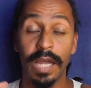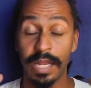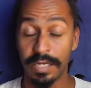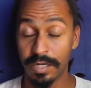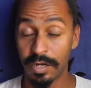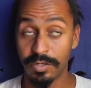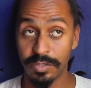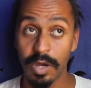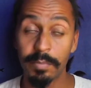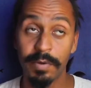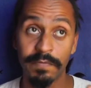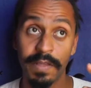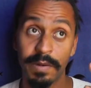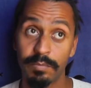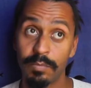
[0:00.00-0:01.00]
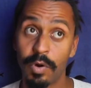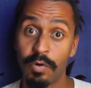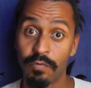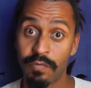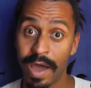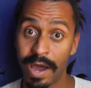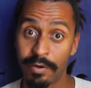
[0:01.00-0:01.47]
and on top of that
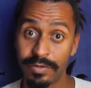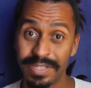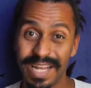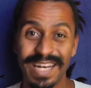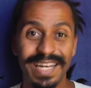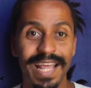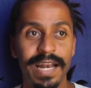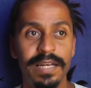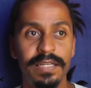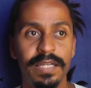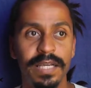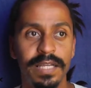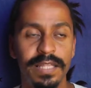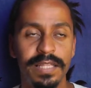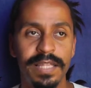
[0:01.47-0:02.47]
more round and then